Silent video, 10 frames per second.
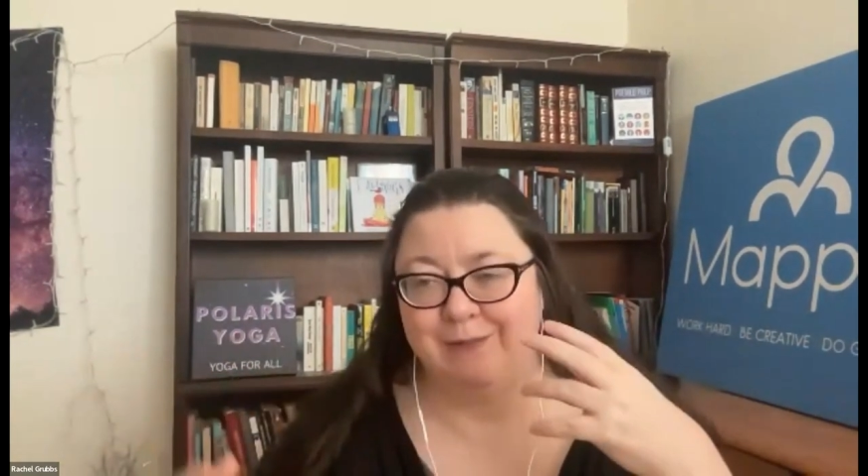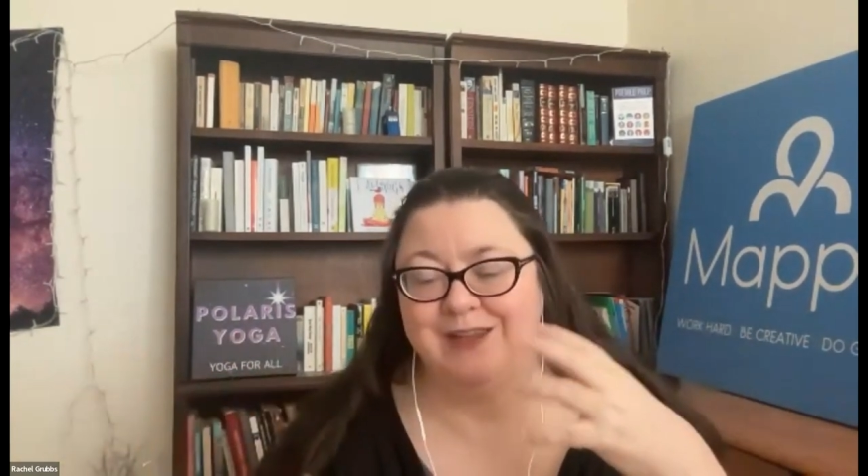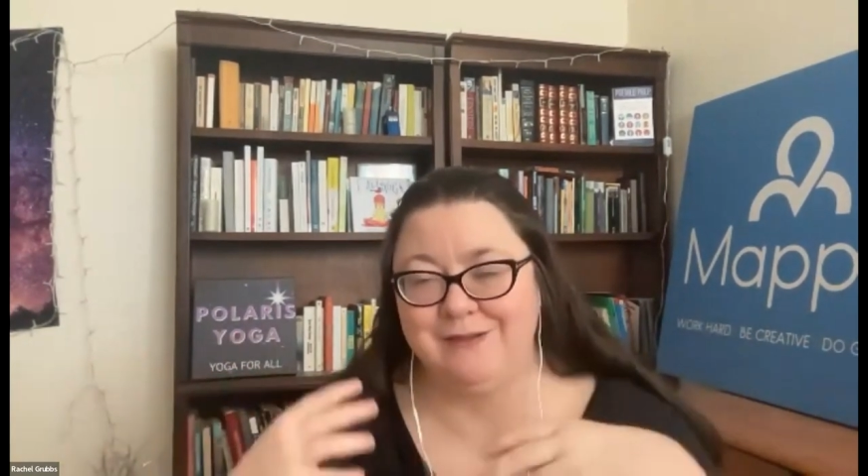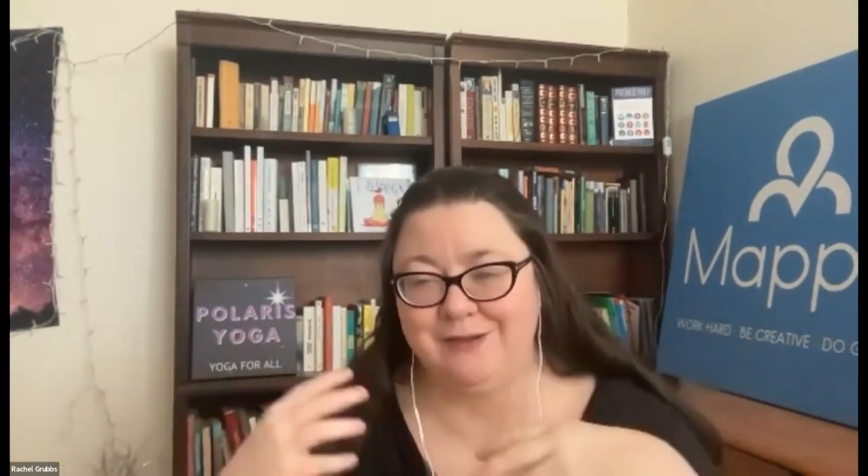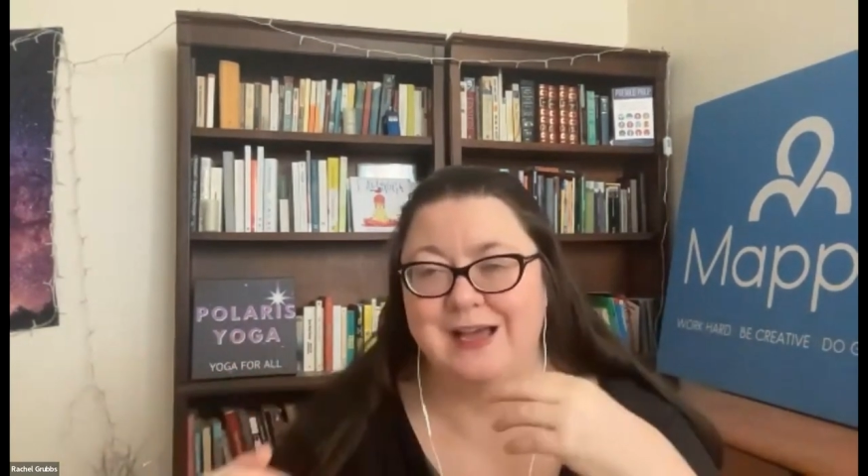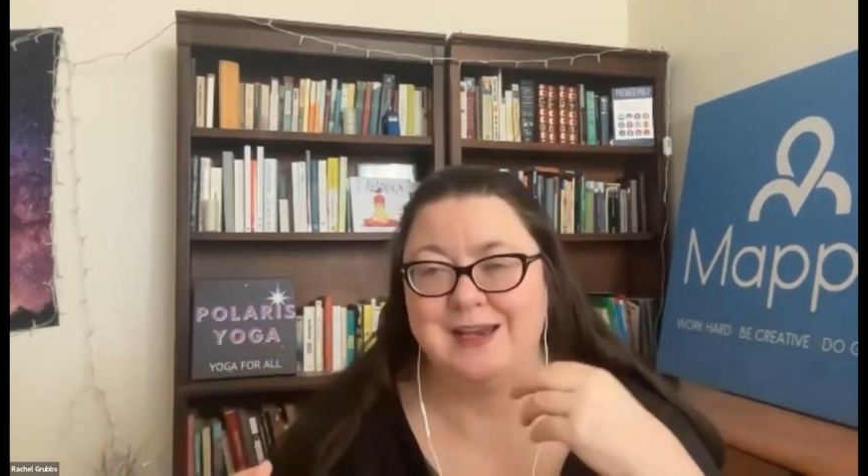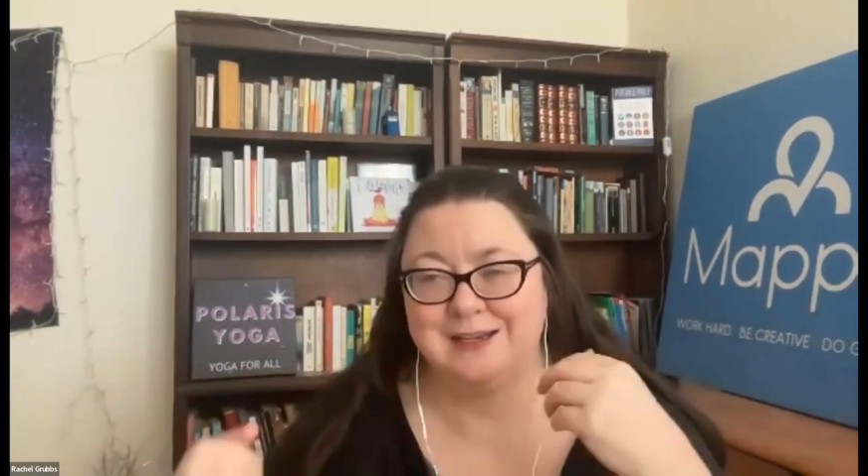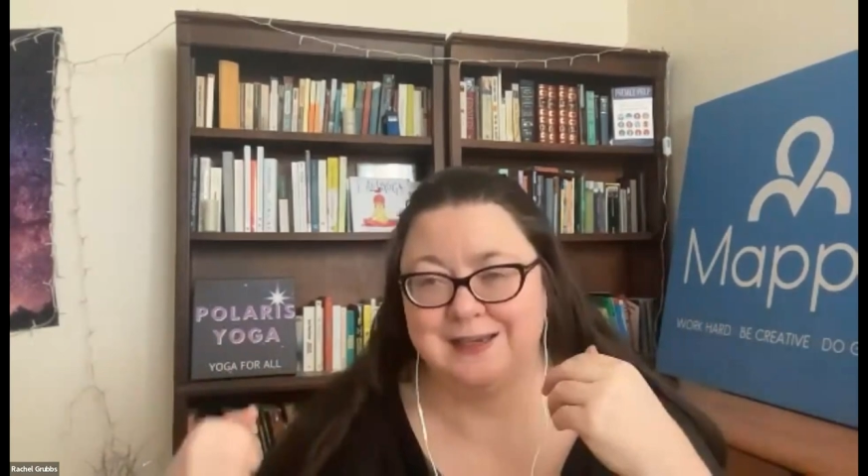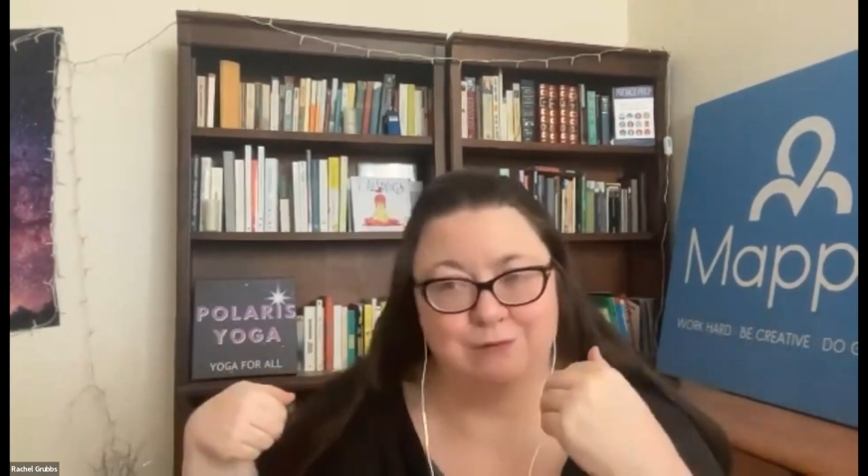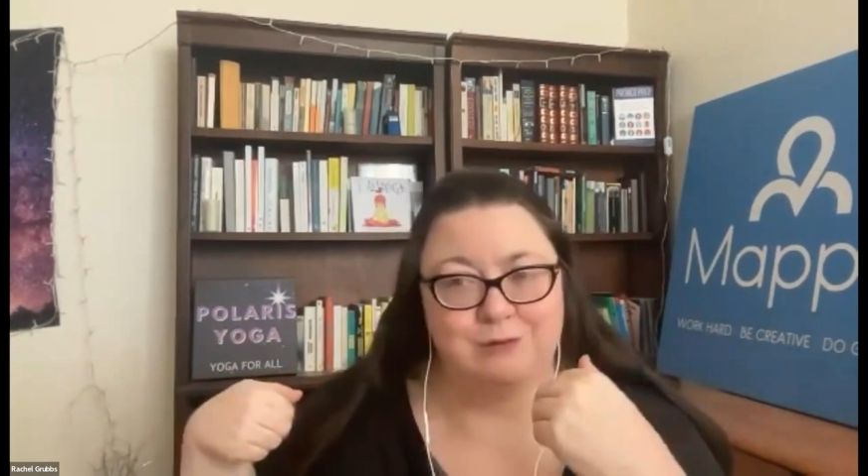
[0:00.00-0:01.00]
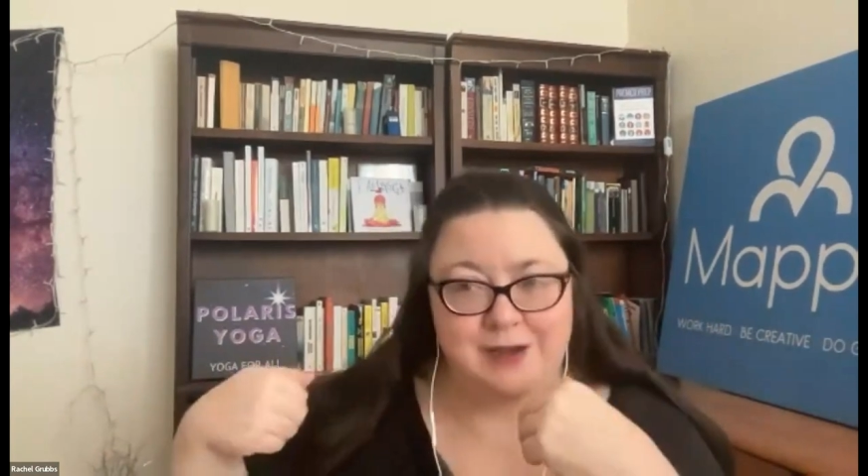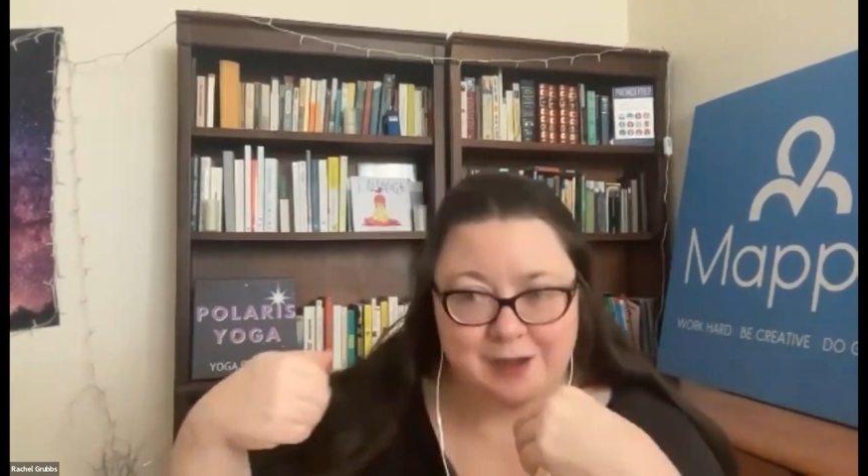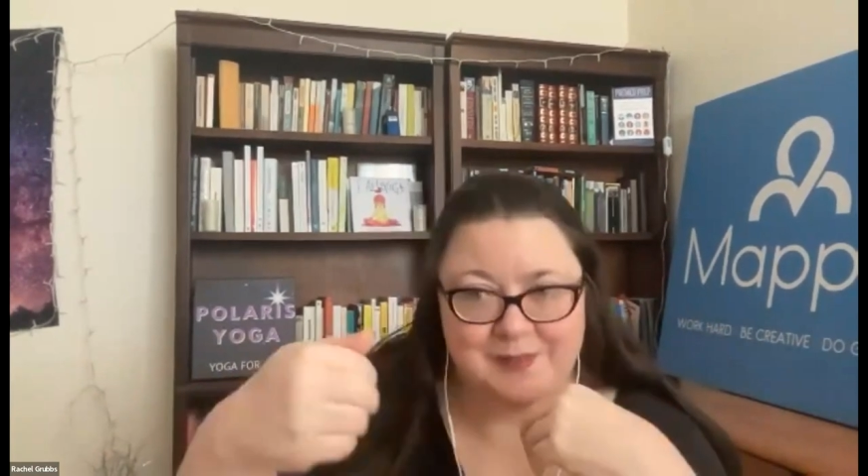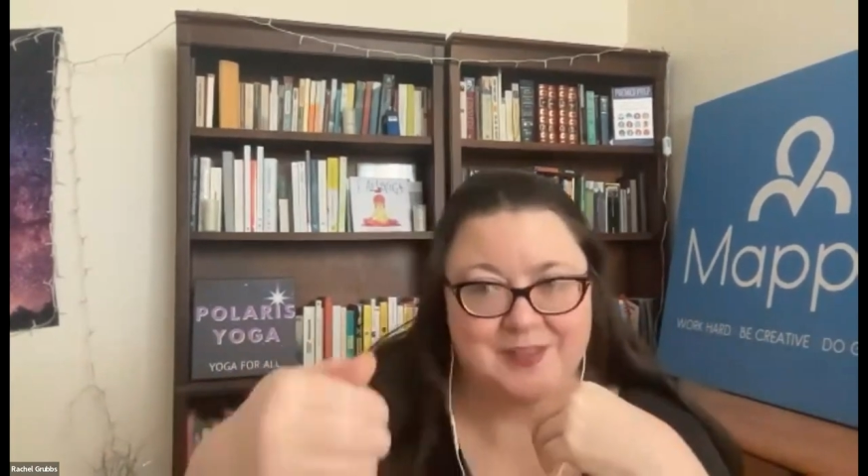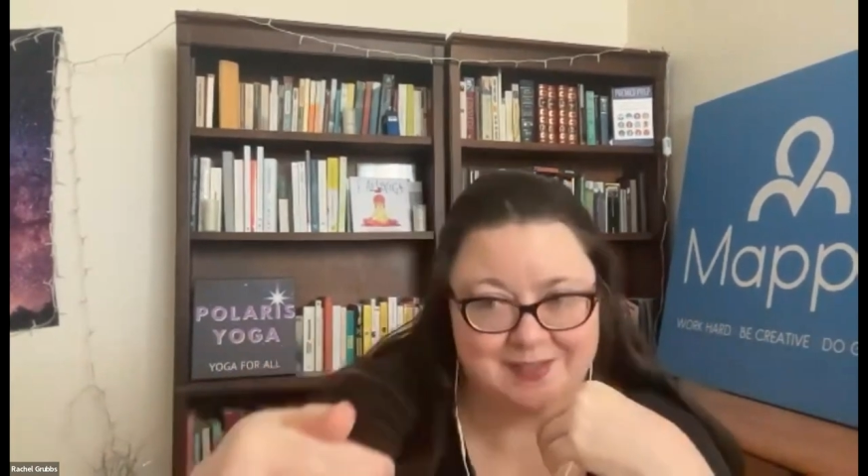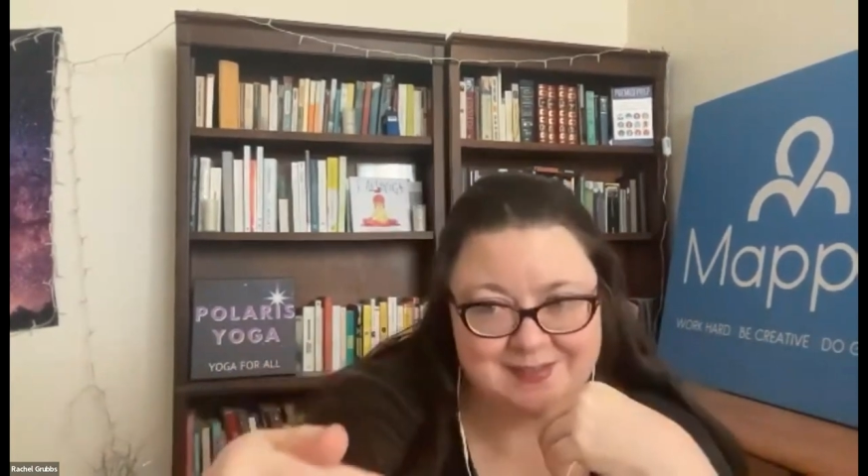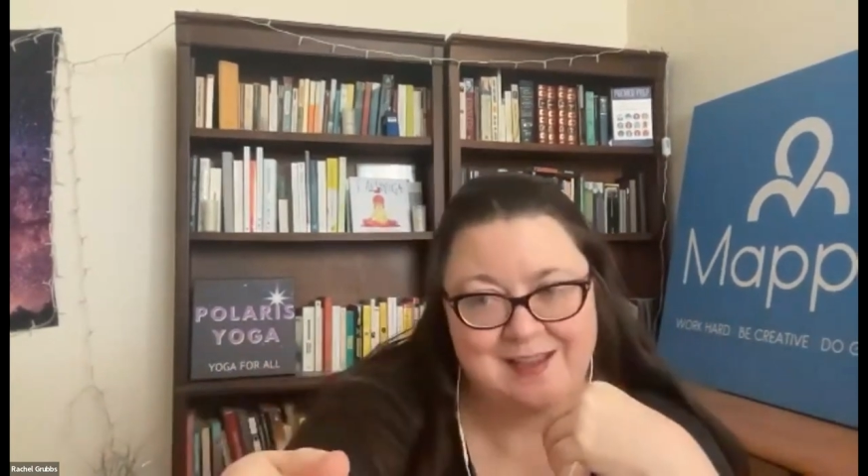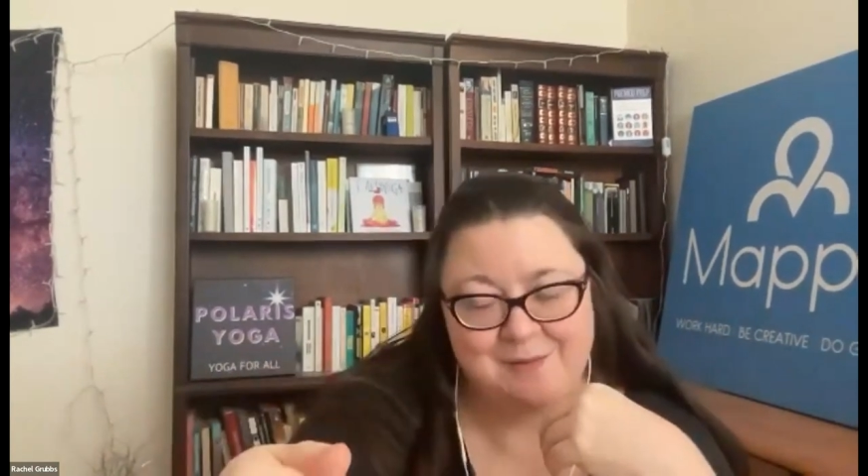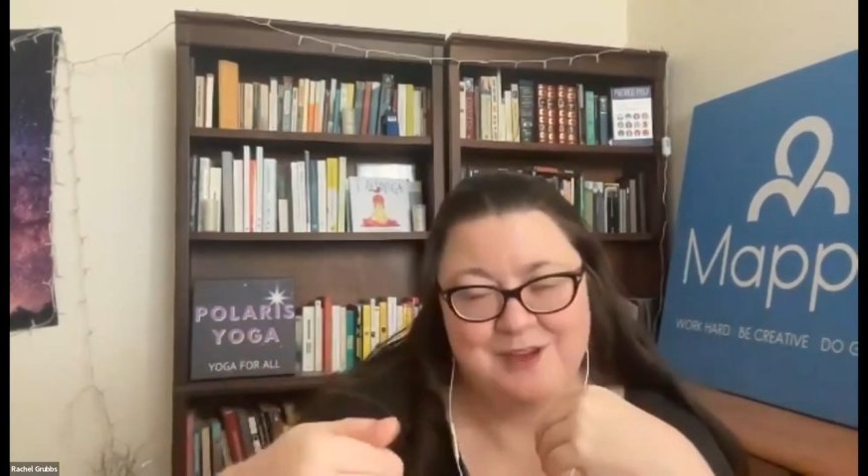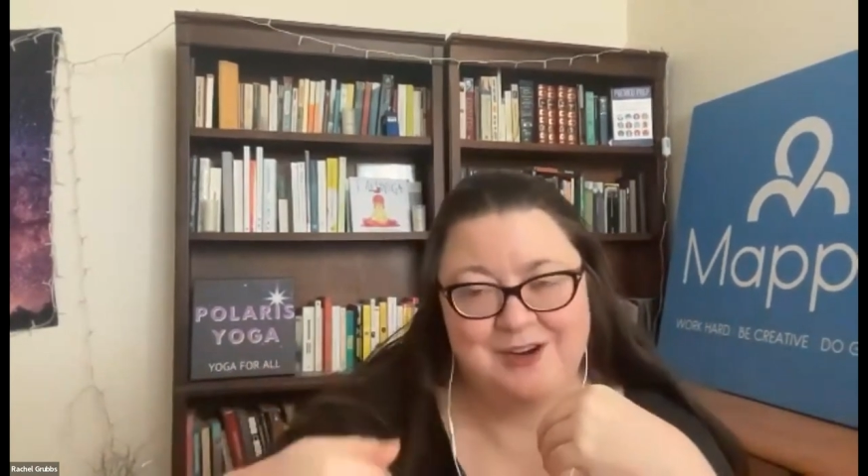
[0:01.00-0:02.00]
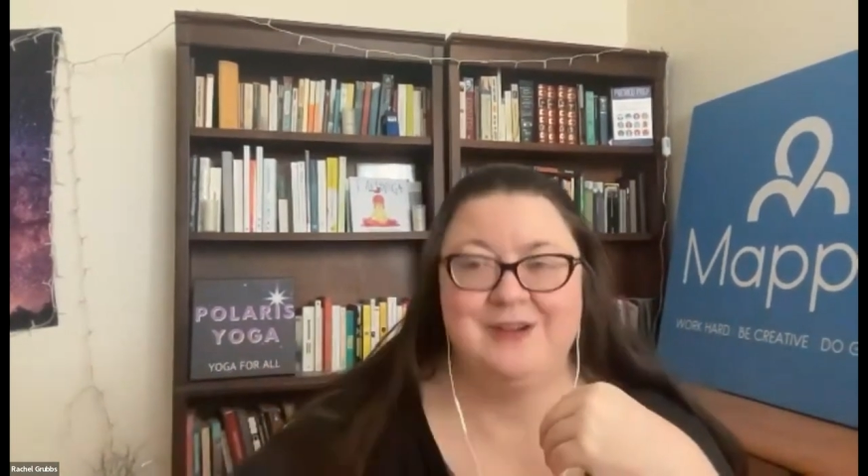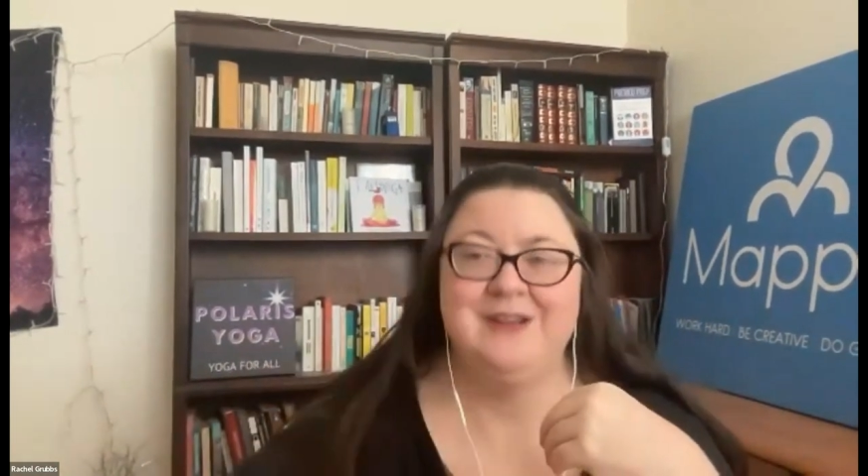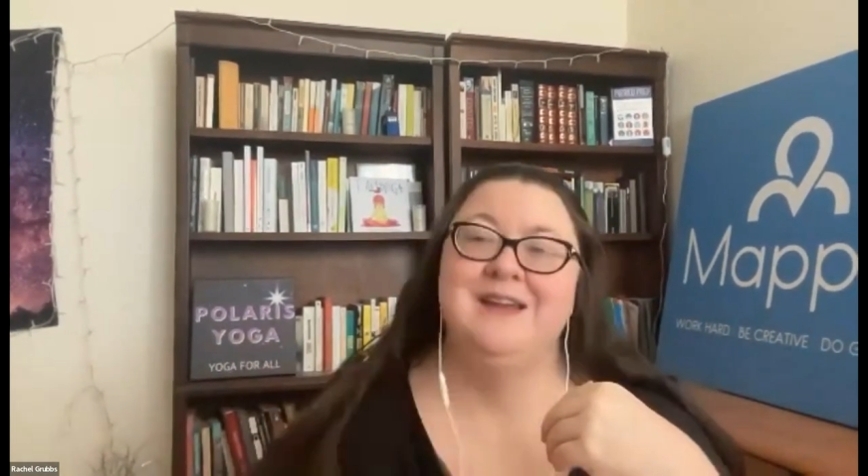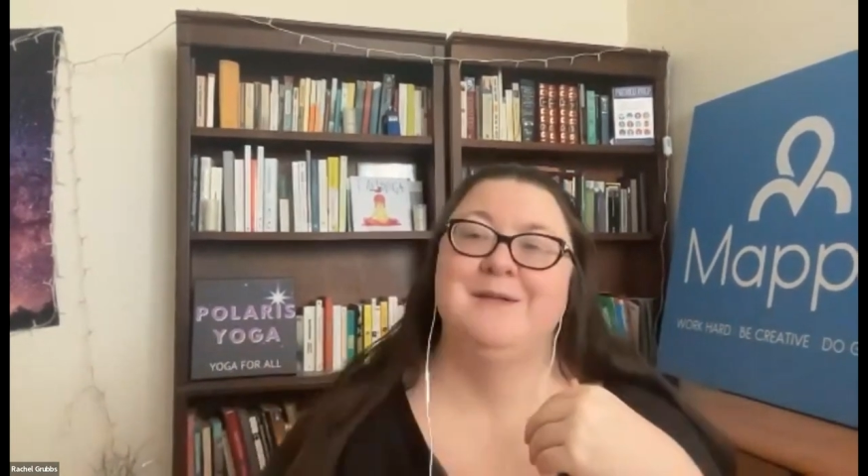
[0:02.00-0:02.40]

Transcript: but you do kind of need a run up at the exam, you know?